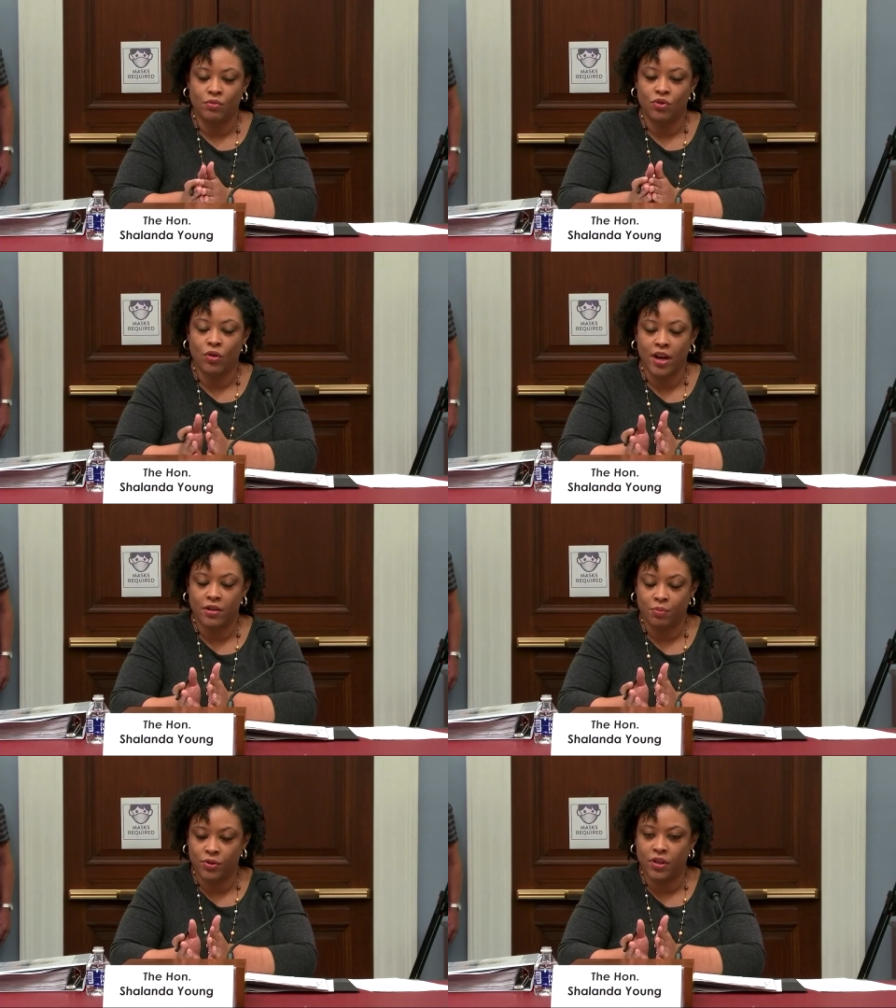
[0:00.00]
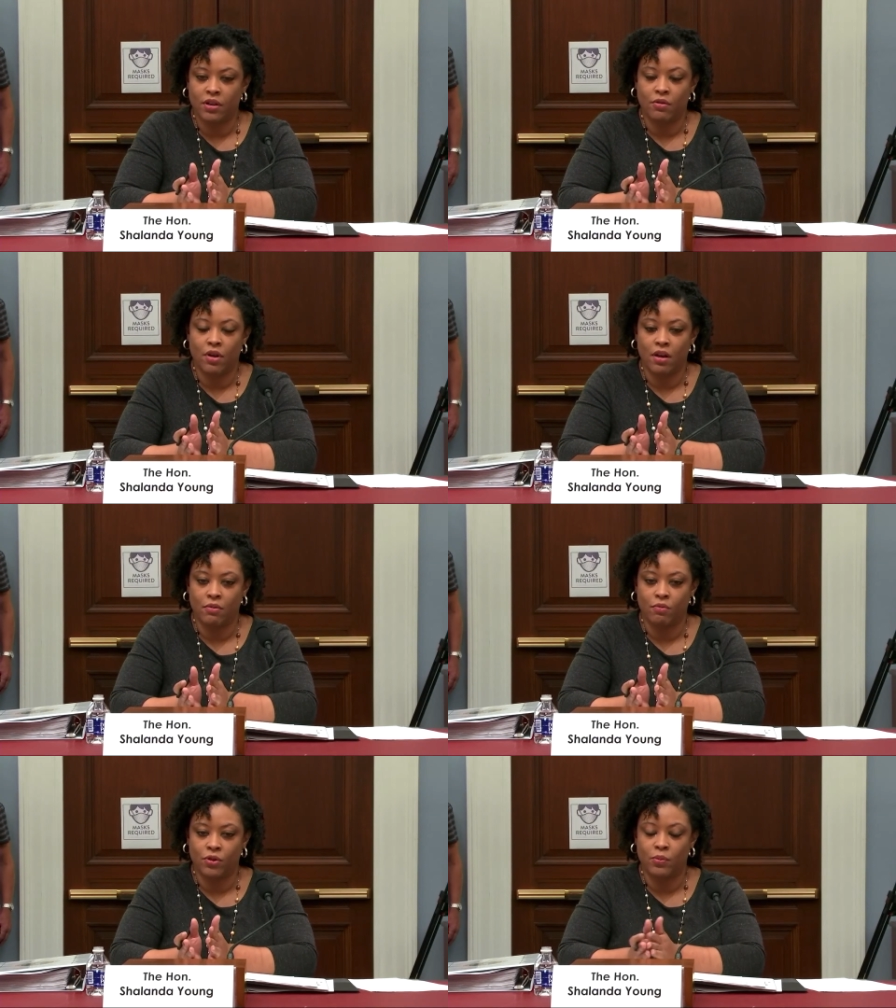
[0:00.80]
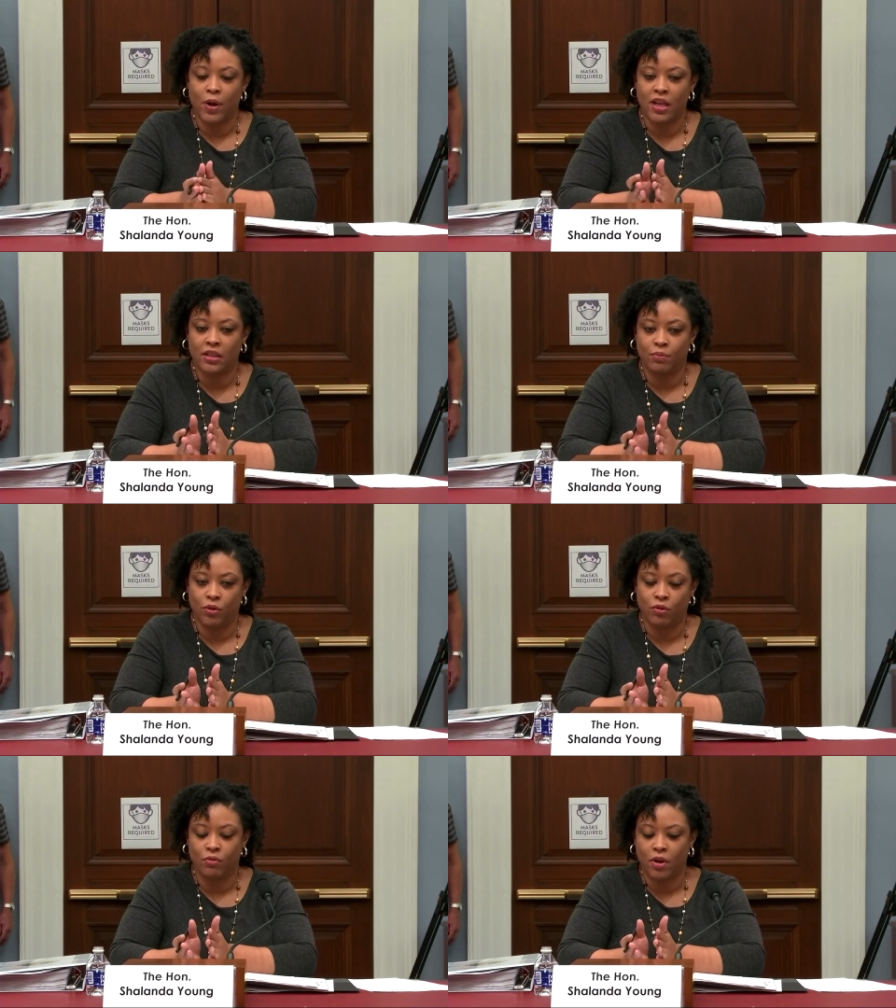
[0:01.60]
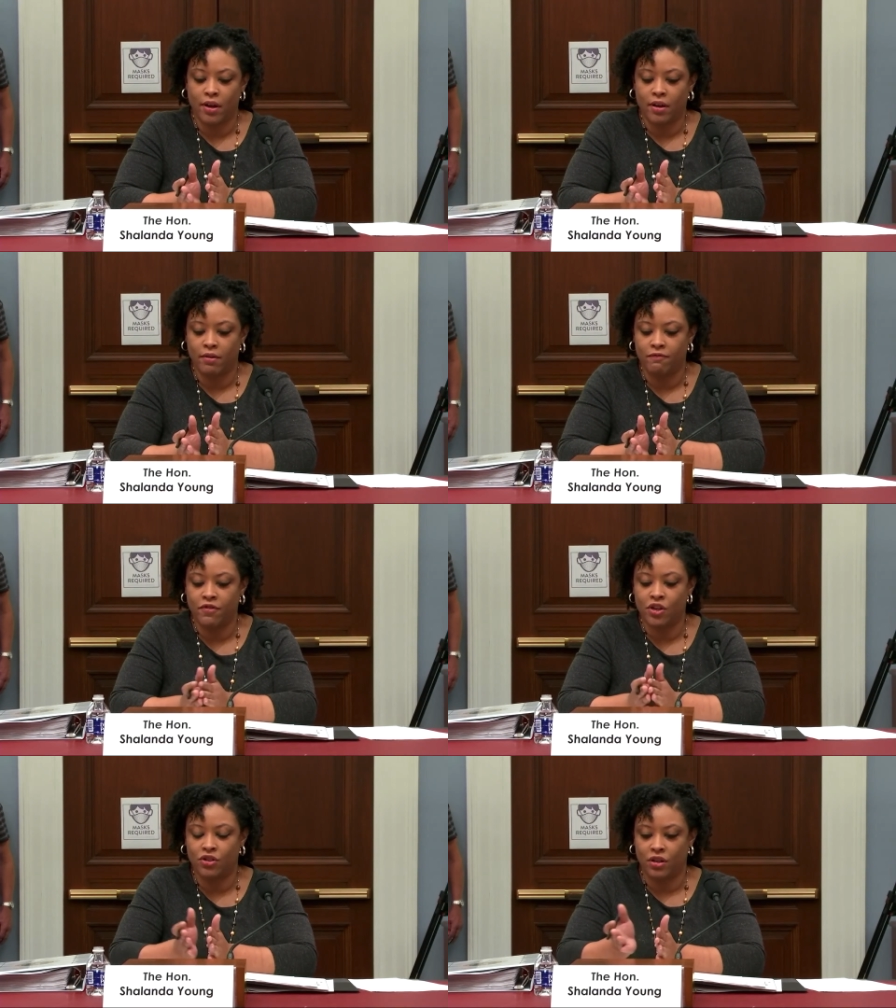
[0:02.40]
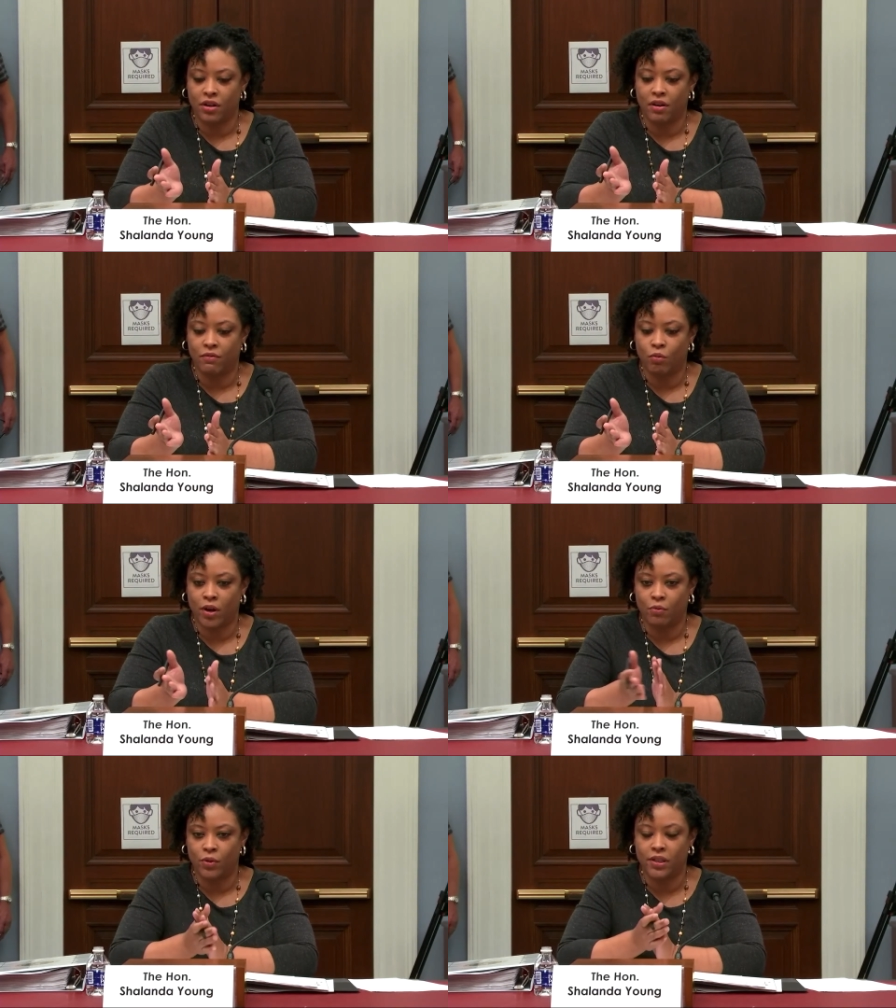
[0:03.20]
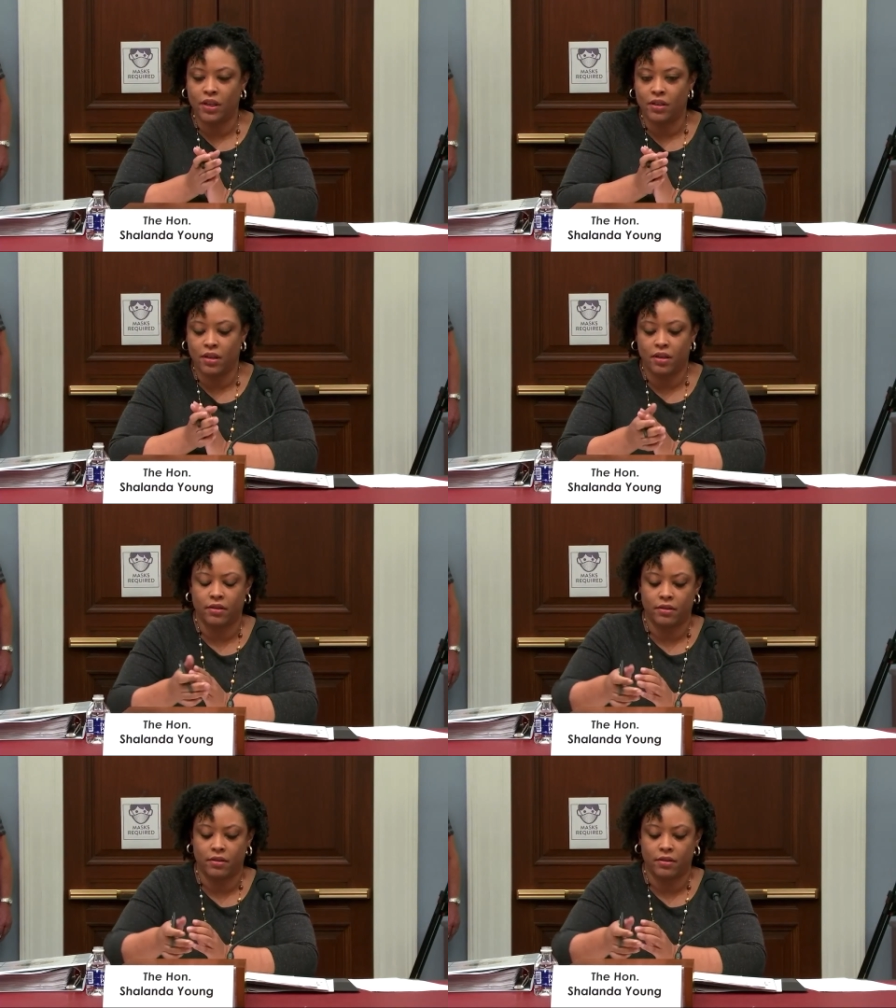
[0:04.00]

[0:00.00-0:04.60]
We try to present a responsible vision of where we see things.